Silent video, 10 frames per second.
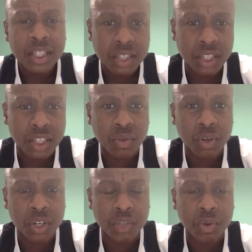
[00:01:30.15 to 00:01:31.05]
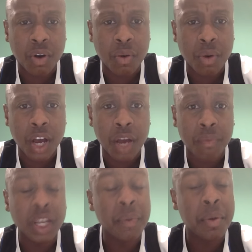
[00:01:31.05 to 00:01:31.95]
to the squad as well.
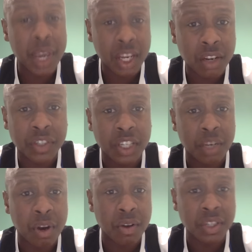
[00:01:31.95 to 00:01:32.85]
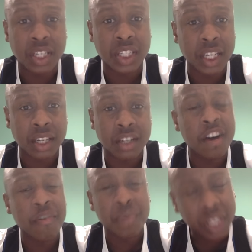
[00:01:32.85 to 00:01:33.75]
Dummett made, obviously, an appearance in the second
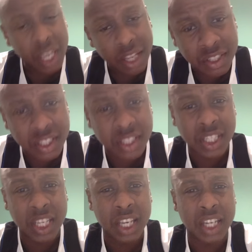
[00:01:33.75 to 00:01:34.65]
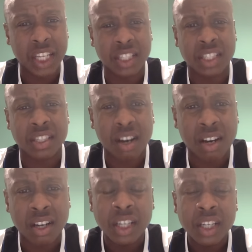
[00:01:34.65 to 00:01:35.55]
half, but again, to see Anita
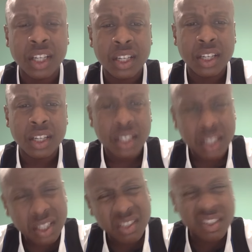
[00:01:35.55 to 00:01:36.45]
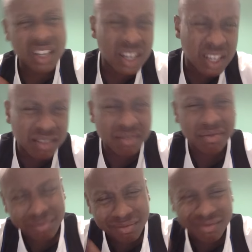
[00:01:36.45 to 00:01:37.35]
start, it's
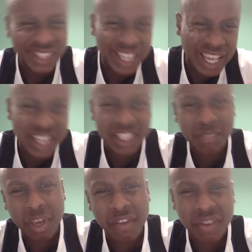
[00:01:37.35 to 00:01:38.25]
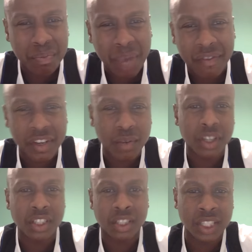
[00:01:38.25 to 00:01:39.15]
a bit of a baffling
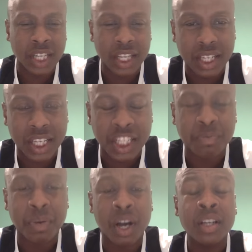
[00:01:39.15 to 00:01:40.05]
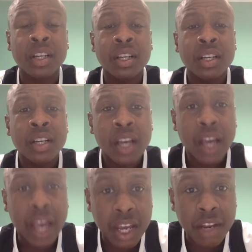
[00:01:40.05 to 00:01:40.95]
one, to say the least. But
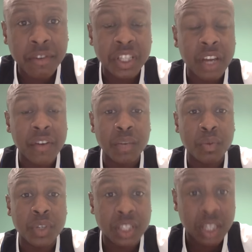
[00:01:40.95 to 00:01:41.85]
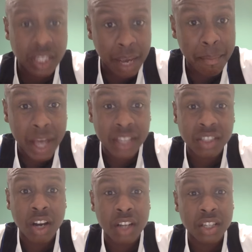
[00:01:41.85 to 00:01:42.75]
ahead of Sterry was Jan Mat,
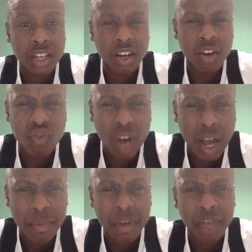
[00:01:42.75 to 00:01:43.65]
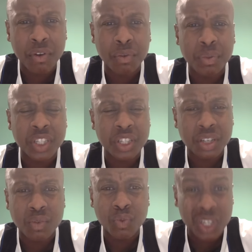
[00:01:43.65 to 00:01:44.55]
starting in a right midfield
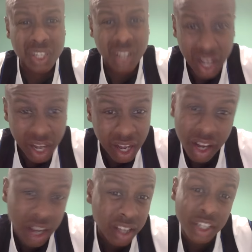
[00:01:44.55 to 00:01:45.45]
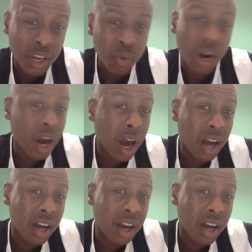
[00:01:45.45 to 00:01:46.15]
position, which, you know what?